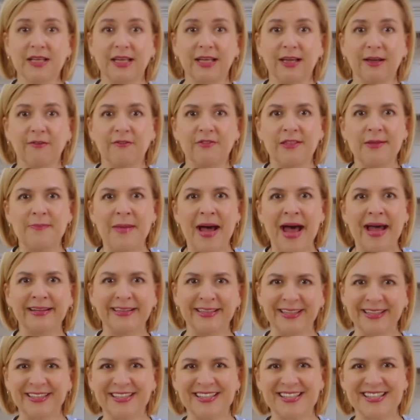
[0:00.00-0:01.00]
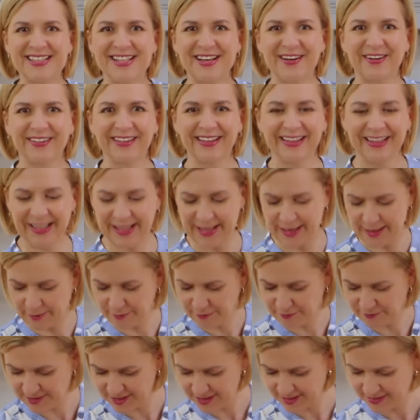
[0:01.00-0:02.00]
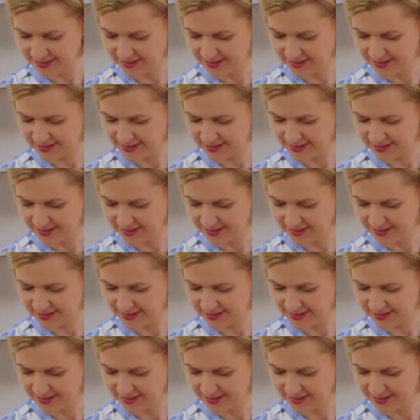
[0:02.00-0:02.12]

give the Madeleines their lift.